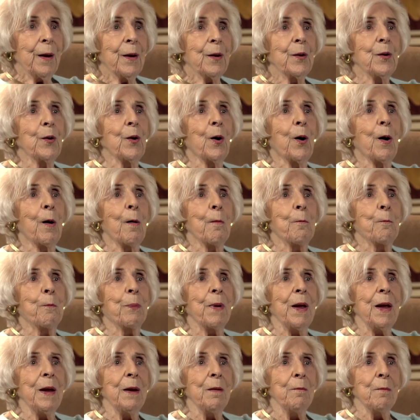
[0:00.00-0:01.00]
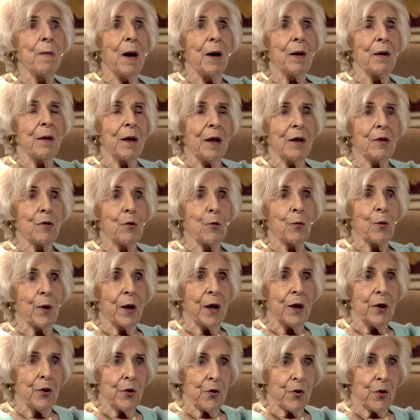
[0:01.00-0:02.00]
you're paying my
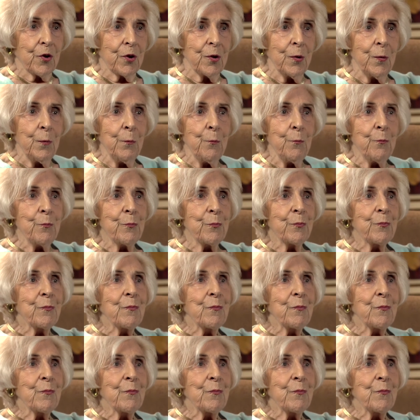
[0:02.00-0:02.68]
education.